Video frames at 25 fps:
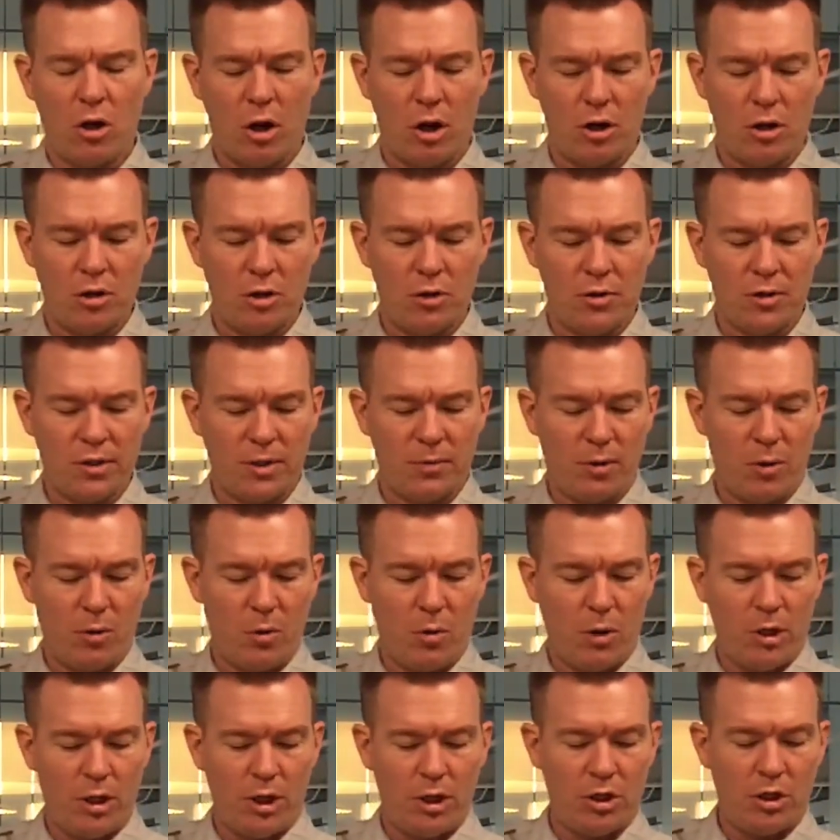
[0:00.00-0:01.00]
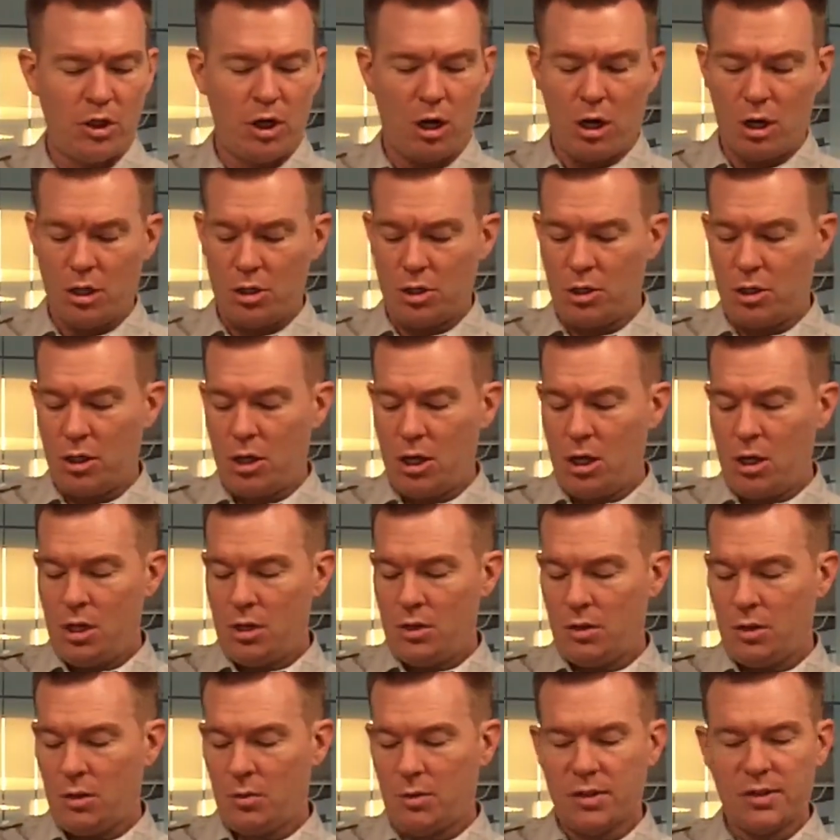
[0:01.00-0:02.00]
it on or do something, we wanted it charged.
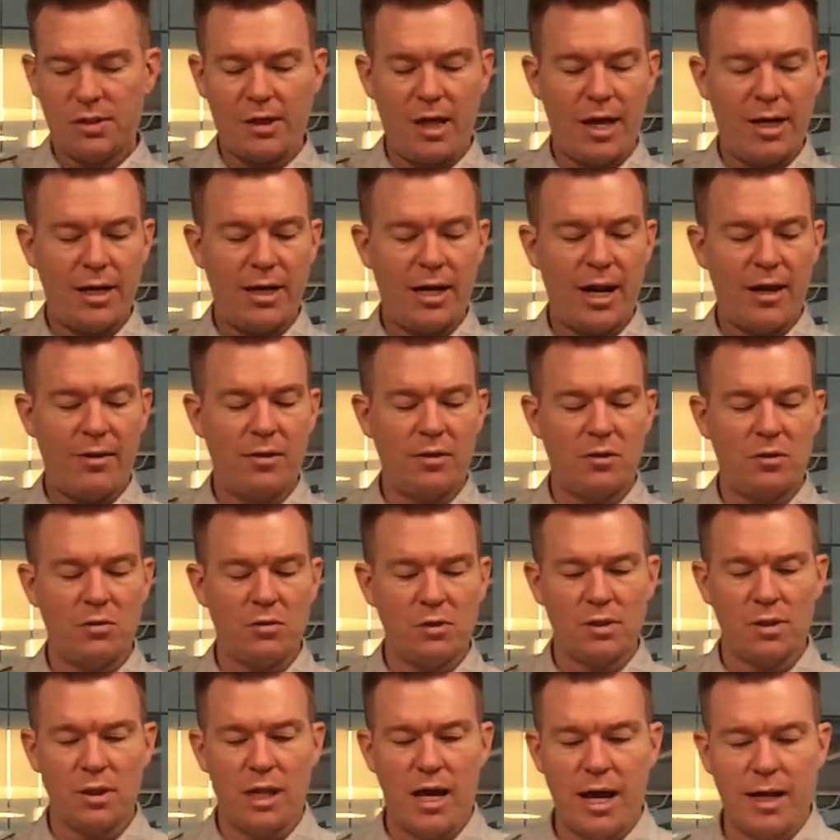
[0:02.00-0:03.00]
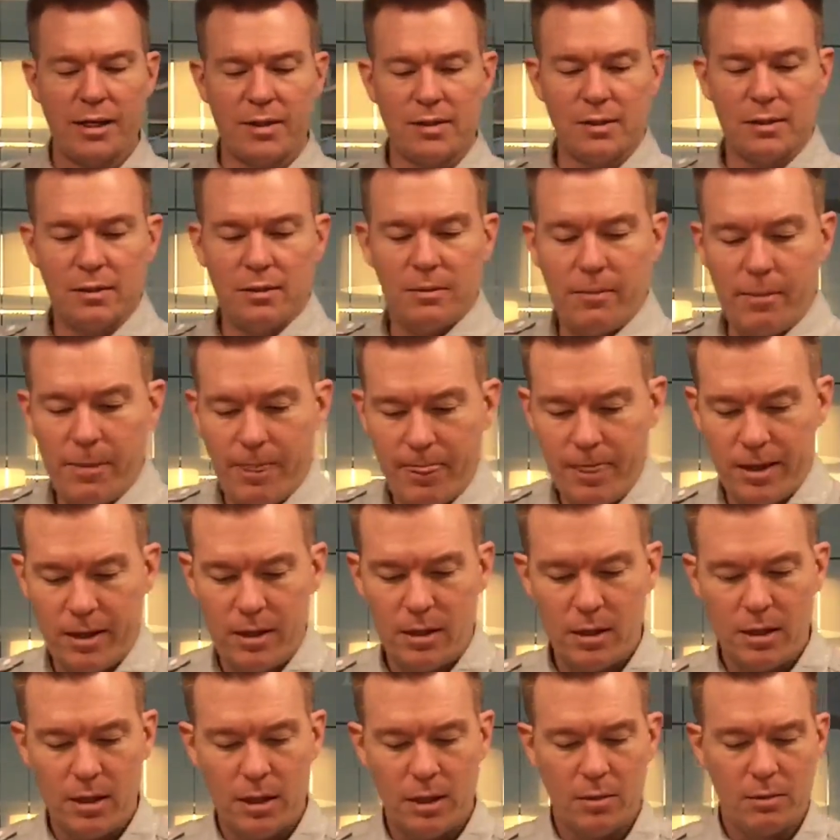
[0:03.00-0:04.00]
So we'll slide it out of the two slots.
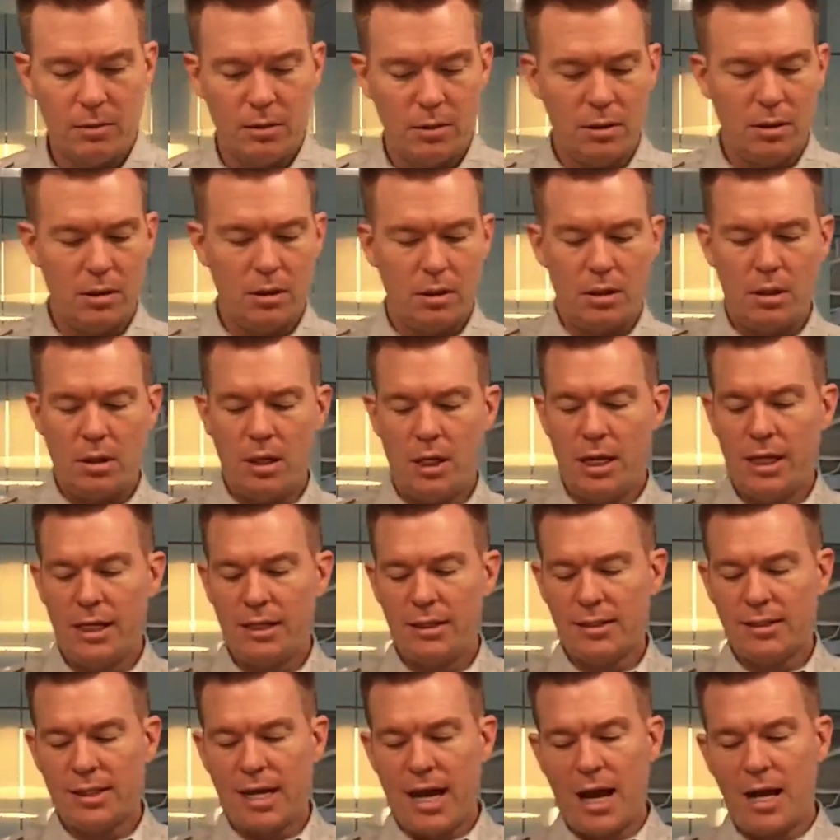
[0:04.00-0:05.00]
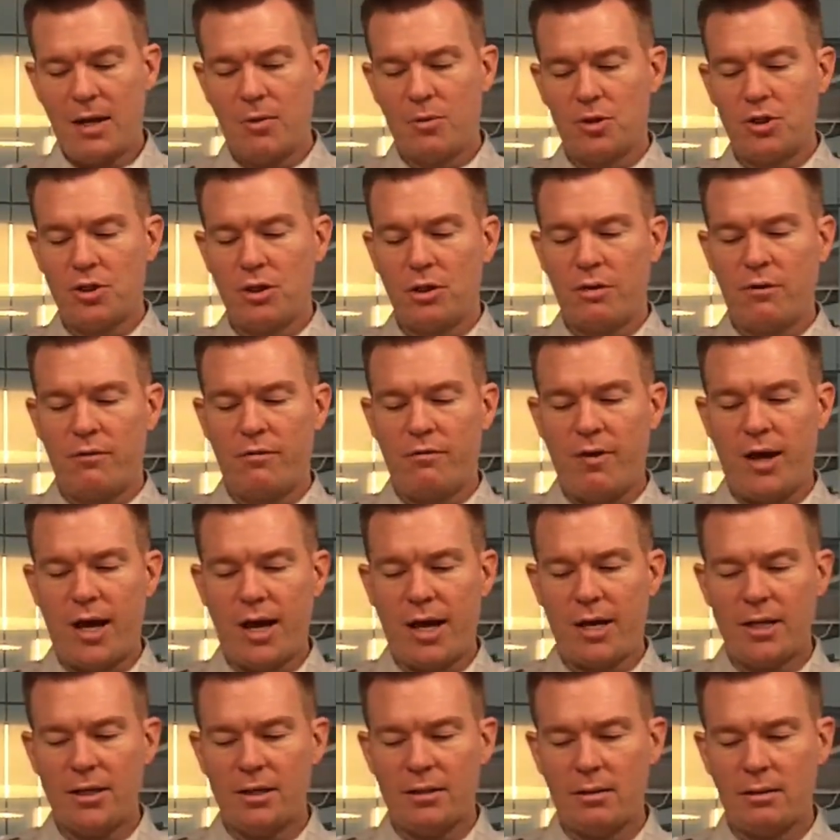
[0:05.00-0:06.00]
Inside, what you're going to
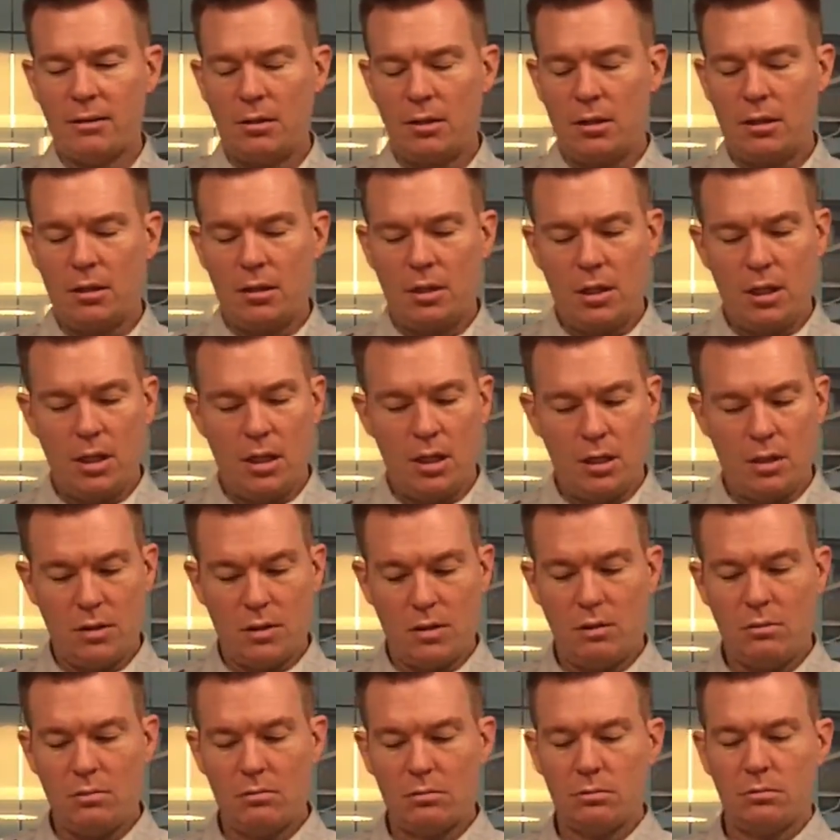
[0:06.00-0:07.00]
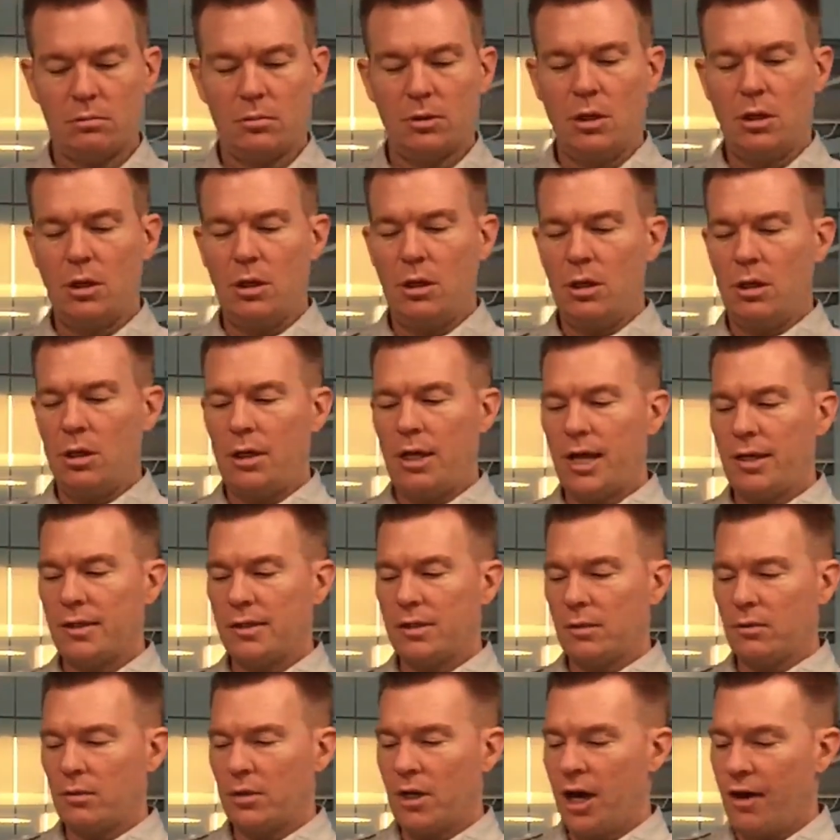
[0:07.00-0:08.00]
find is,
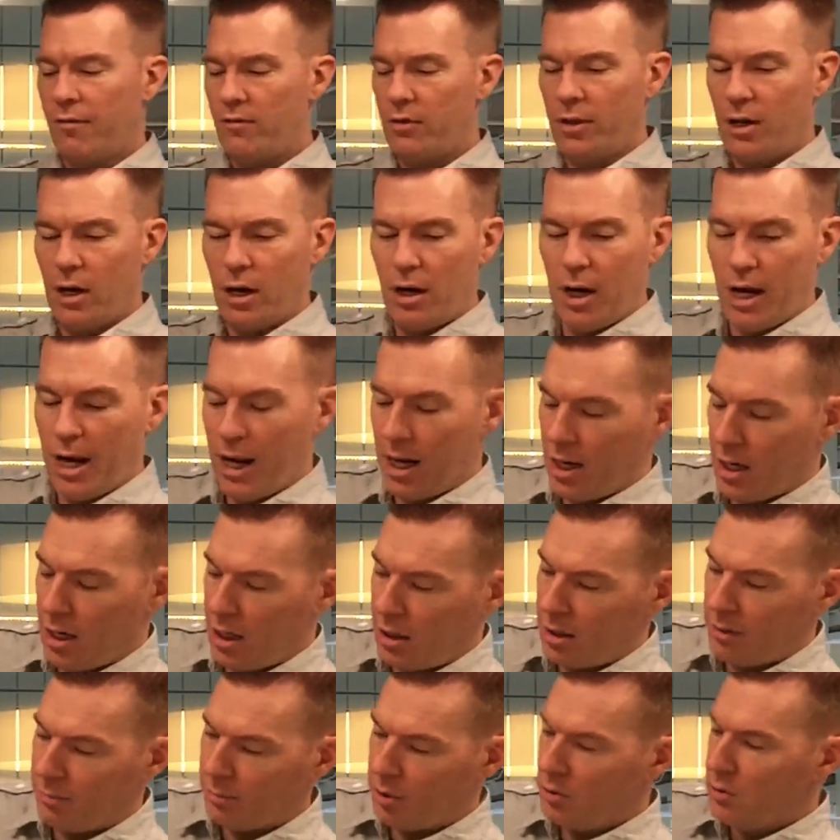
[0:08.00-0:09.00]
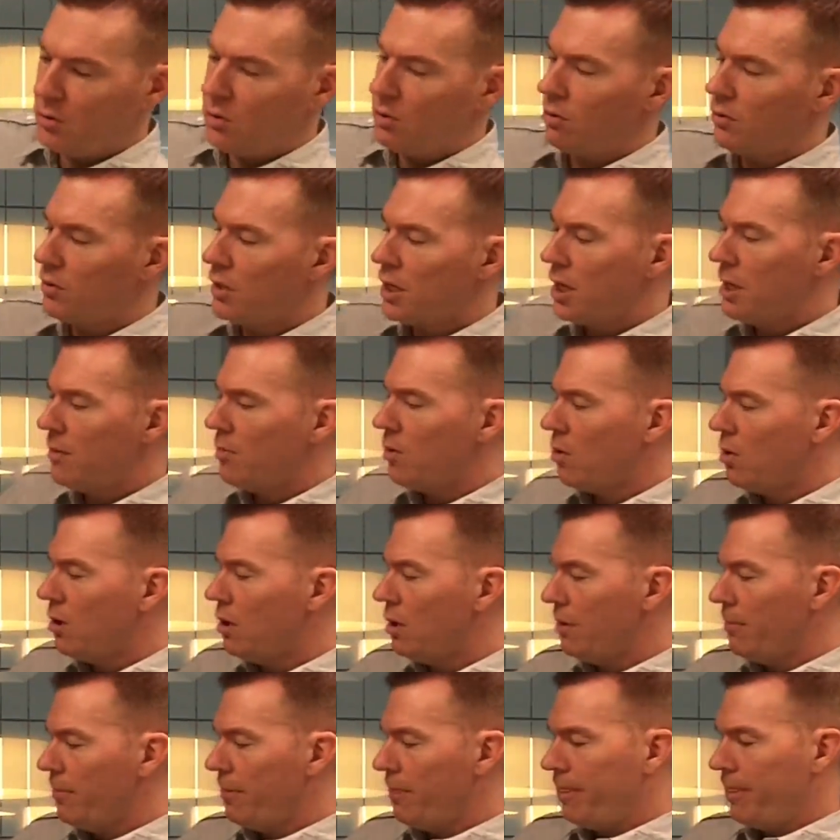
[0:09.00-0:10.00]
nice little cover there and the Bluetooth
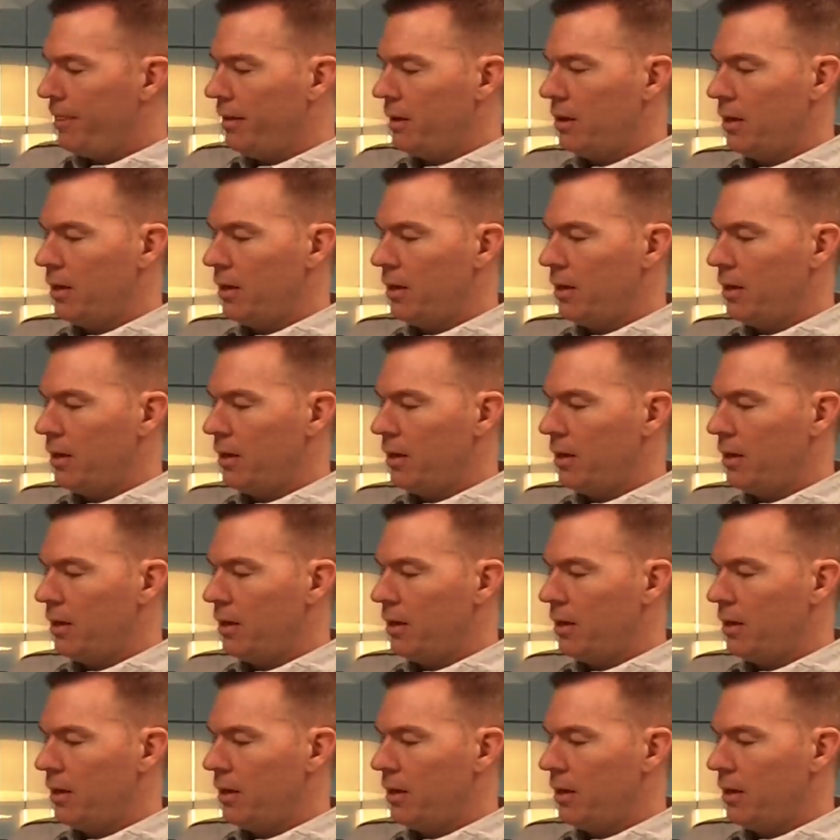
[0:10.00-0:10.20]
keyboard,